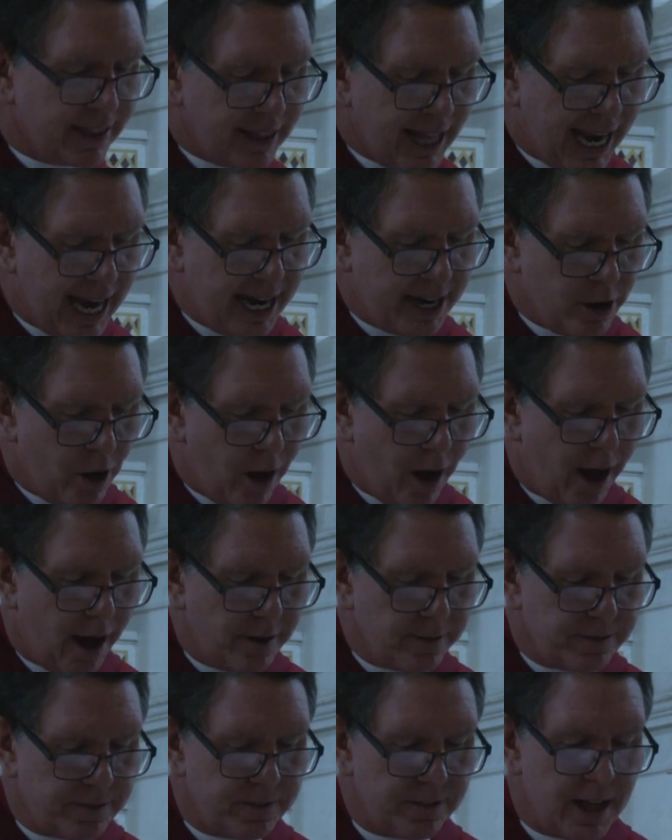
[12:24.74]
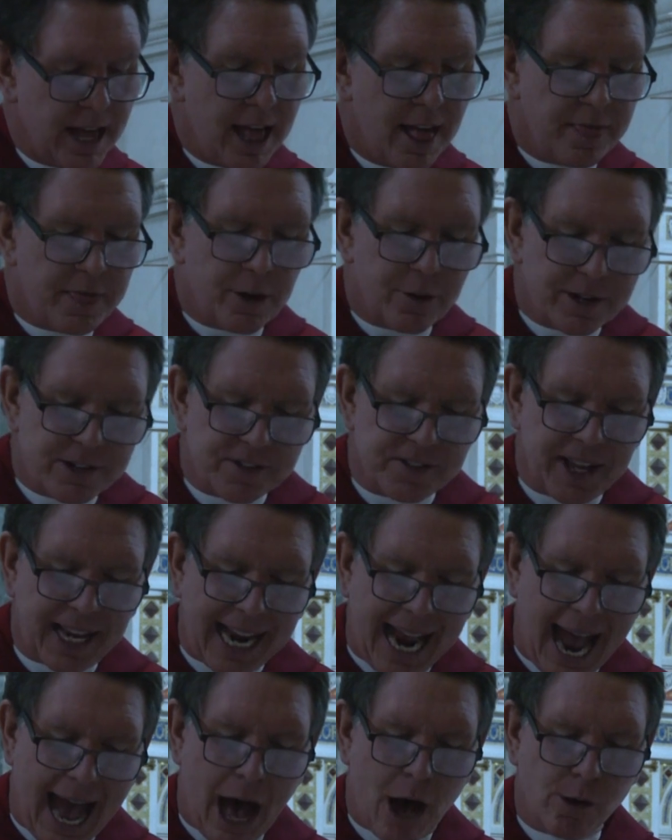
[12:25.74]
laid off. There is the
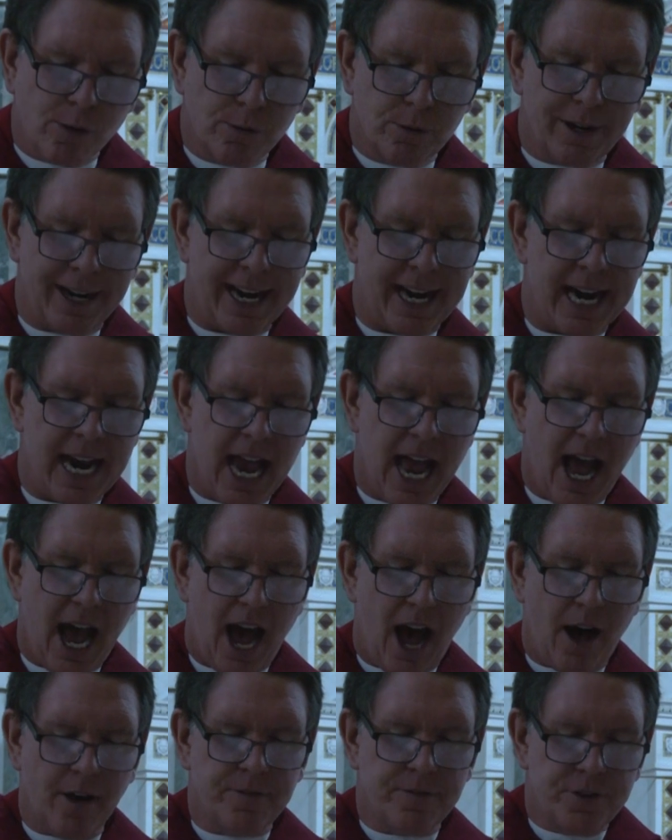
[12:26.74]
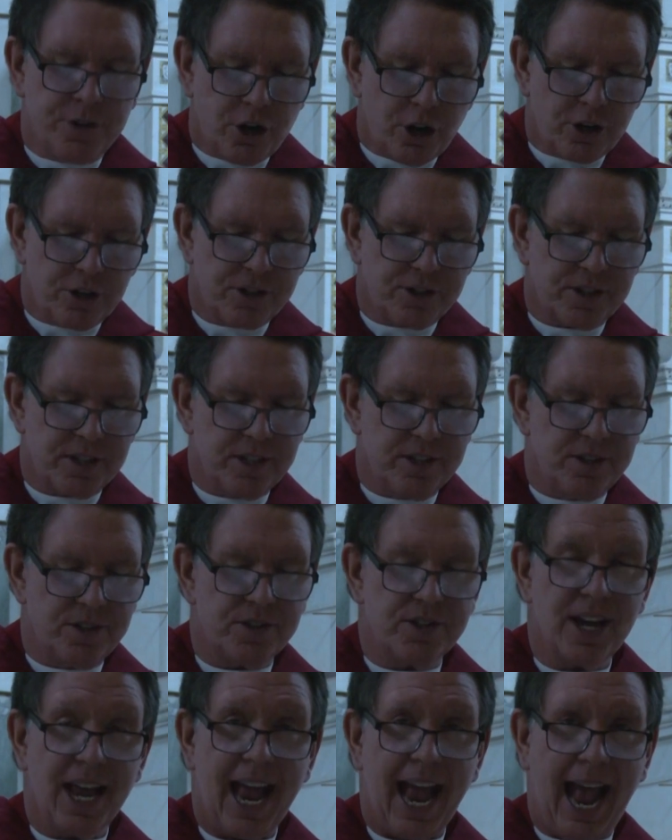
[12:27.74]
Calvary of
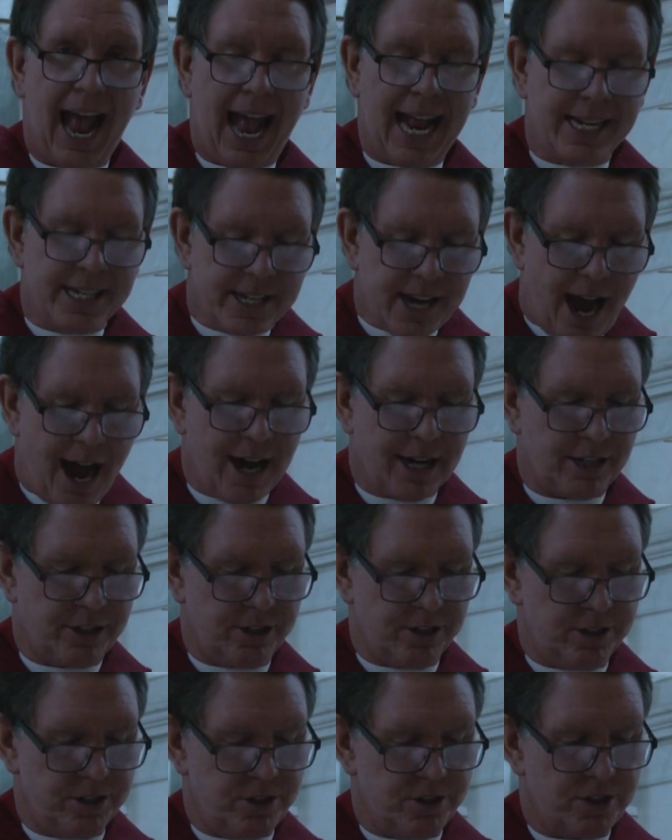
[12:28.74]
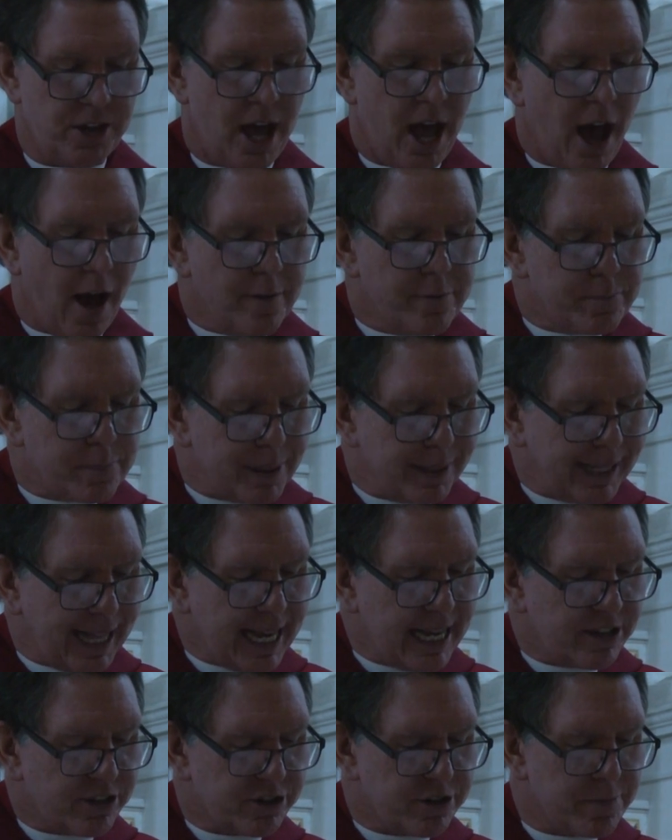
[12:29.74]
nurses and doctors, of
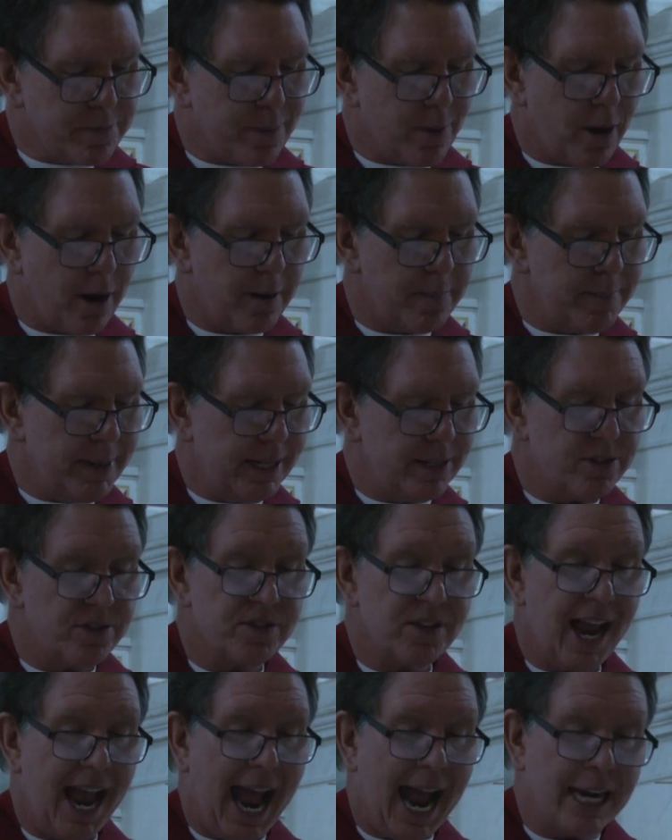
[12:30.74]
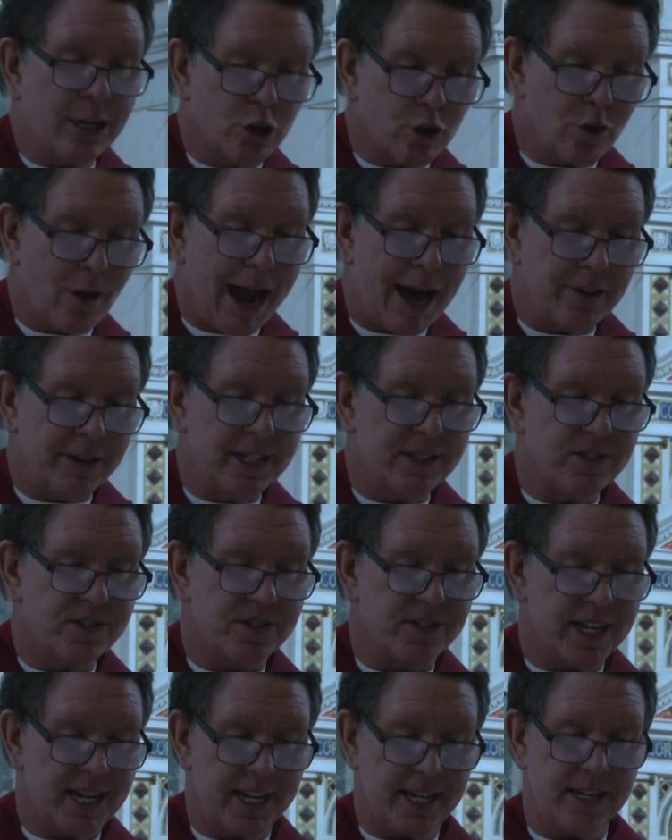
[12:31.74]
police departments and crowded
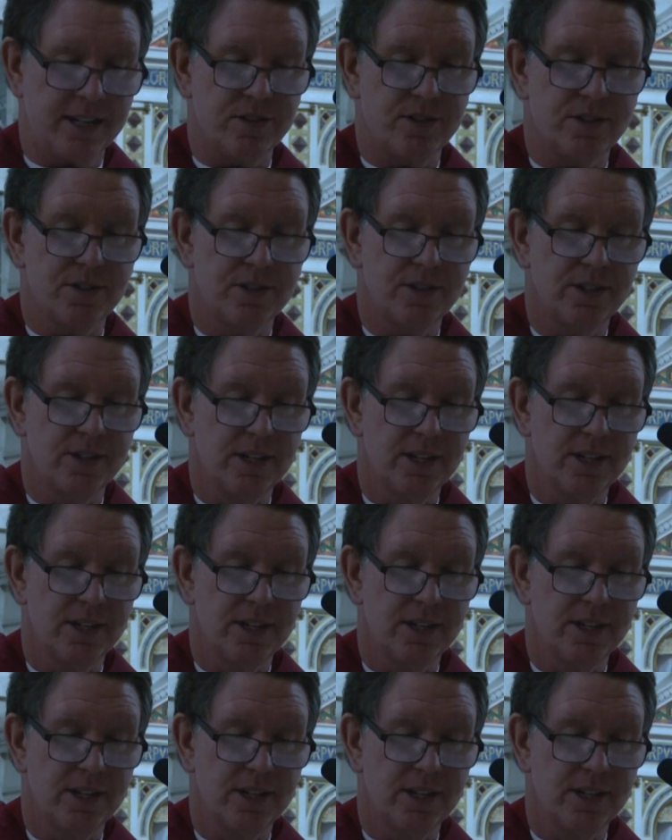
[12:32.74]
cities.